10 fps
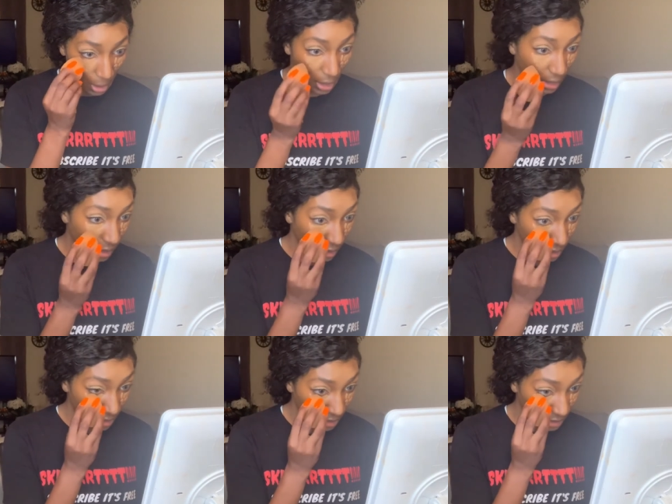in a
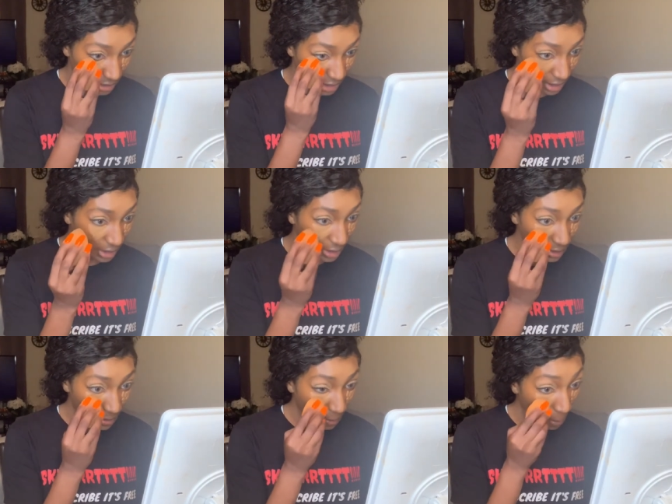color, in a shade
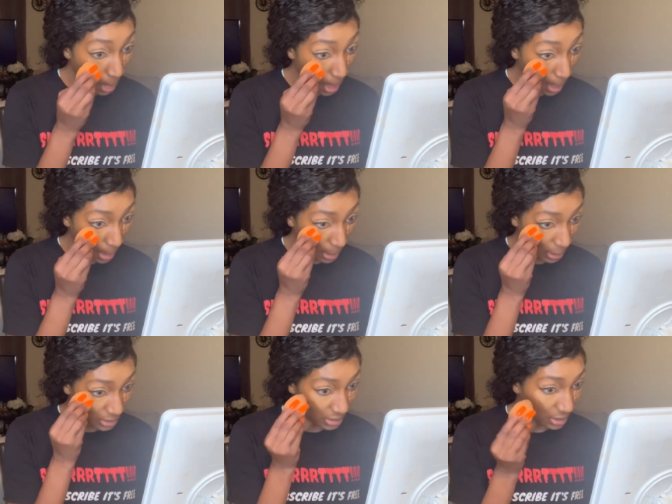honey.
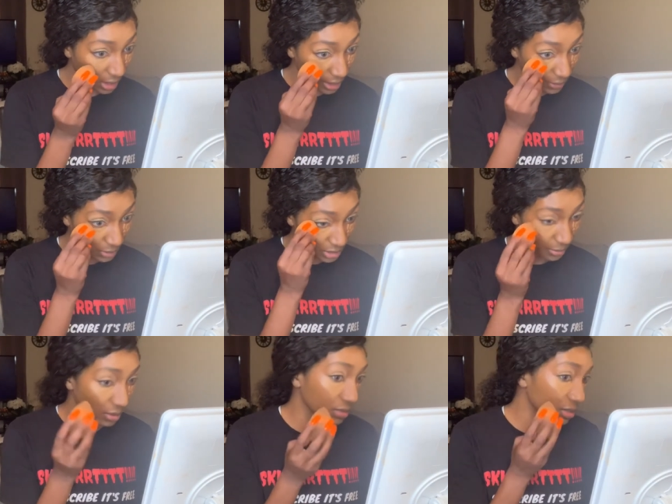Because it looked like it was the
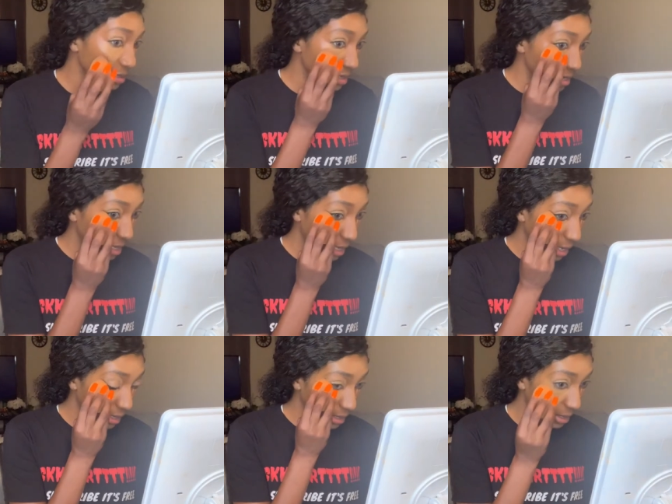most,
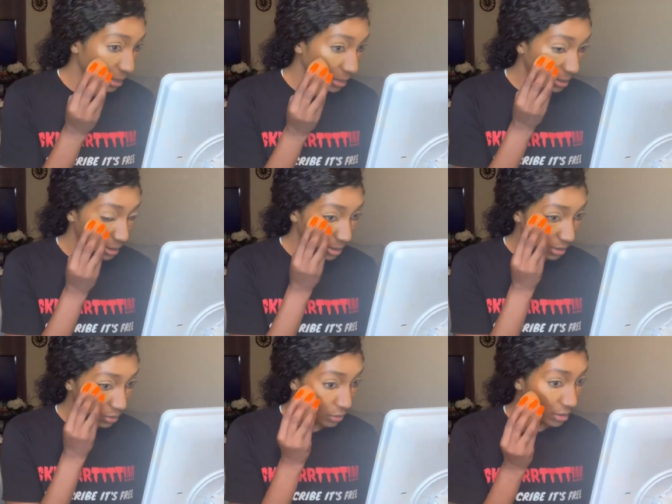like,
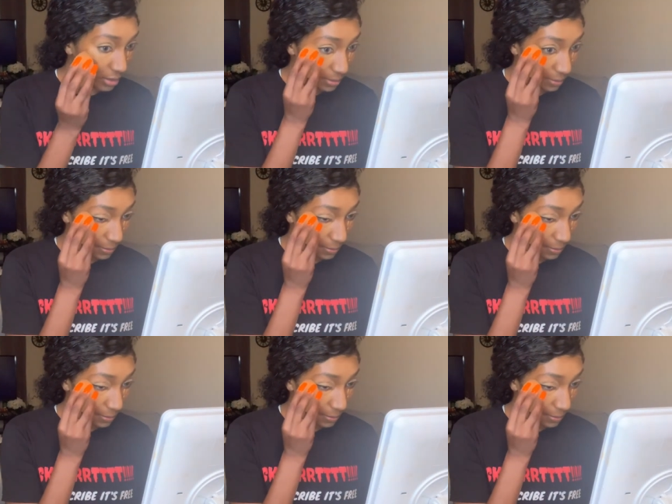yellow one.